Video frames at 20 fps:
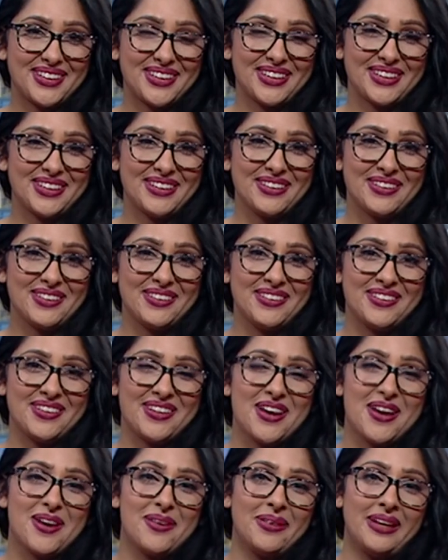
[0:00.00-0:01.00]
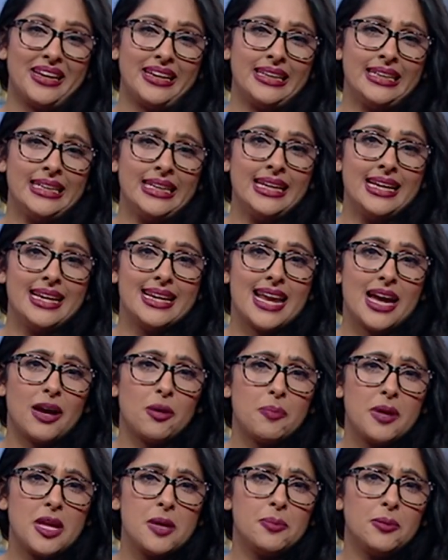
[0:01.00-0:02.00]
Good on Owen.
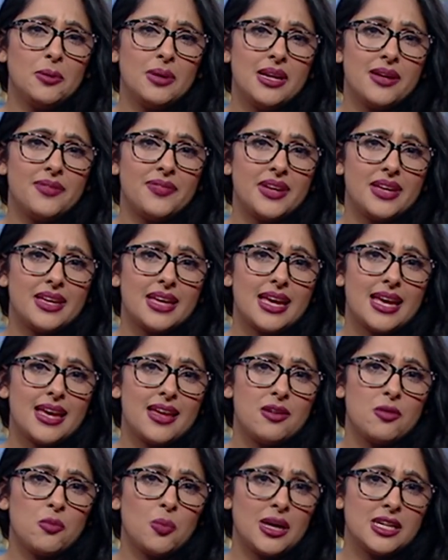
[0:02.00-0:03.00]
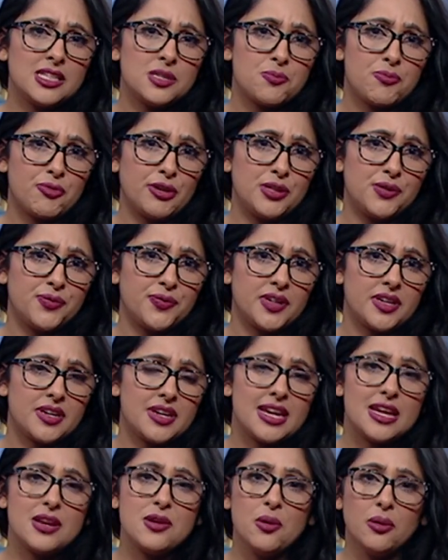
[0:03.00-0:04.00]
Now, people living in West
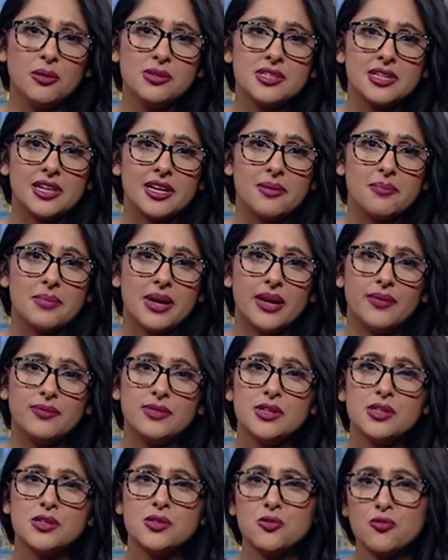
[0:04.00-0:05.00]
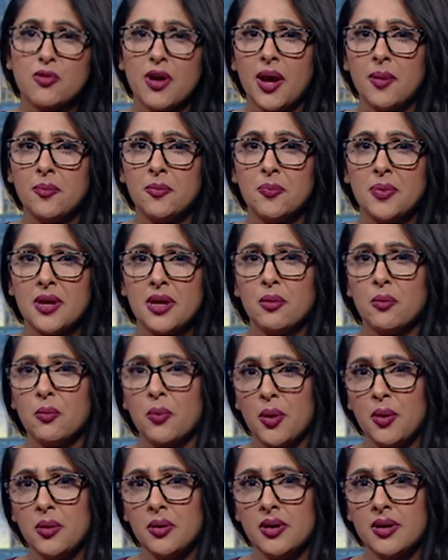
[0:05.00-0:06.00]
Bridgford near Nottingham have described
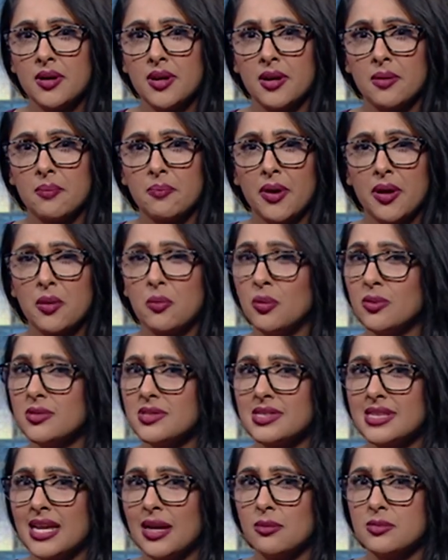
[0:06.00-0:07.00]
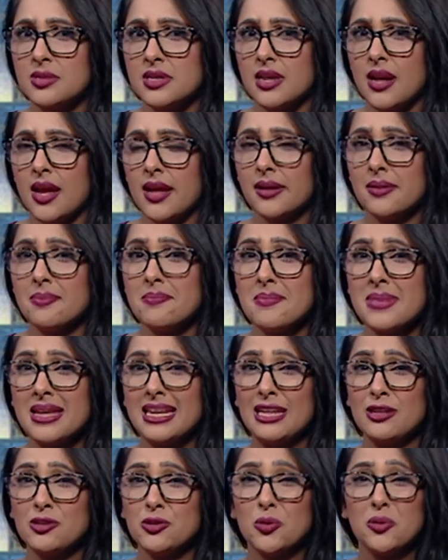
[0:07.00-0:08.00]
being woken up by what sounded like a
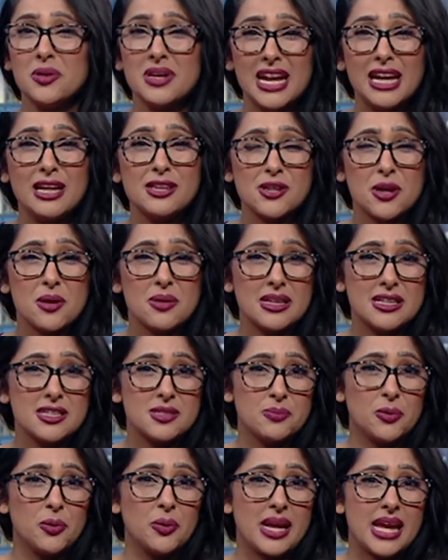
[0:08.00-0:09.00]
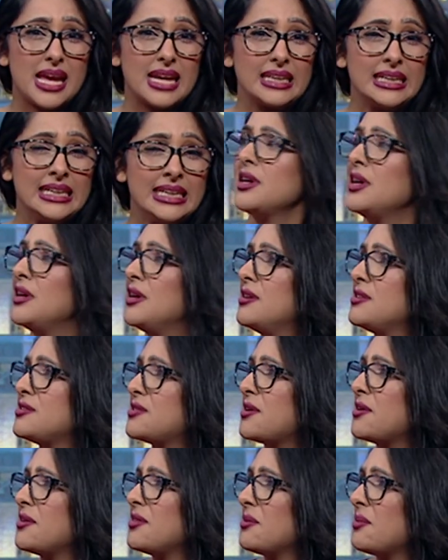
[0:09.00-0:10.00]
mini tornado this morning.
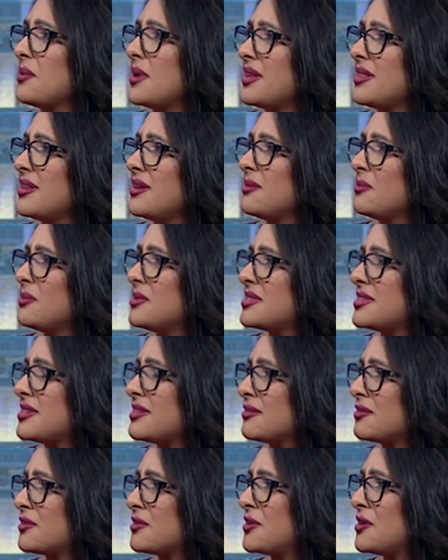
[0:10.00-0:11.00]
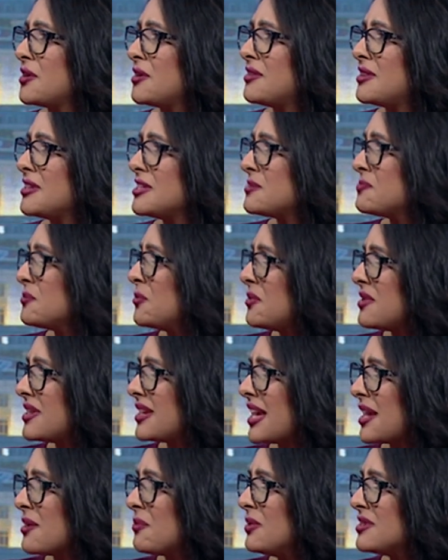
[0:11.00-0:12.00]
So the weather wasn't good this
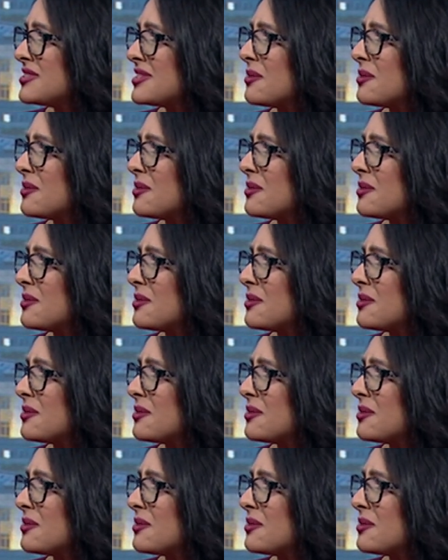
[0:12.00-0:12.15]
morning, Kay, was